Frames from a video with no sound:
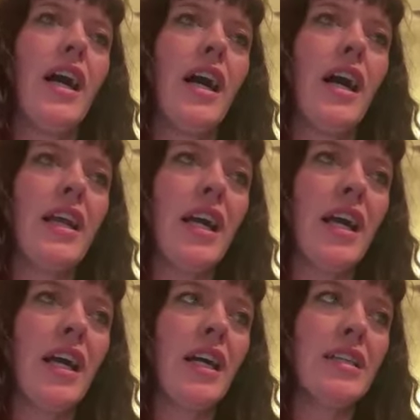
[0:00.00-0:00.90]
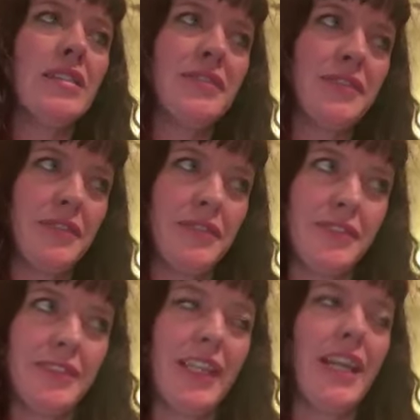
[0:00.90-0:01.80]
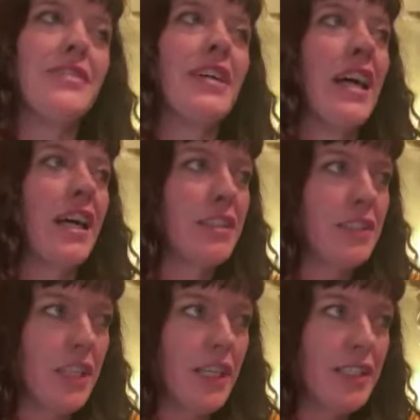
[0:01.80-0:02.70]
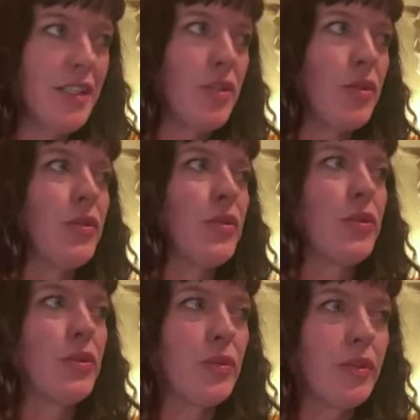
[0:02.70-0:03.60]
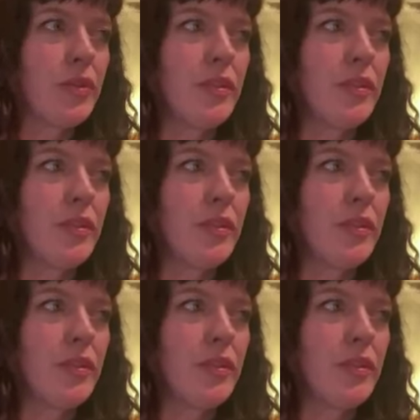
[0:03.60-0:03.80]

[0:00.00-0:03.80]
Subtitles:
I've had clients who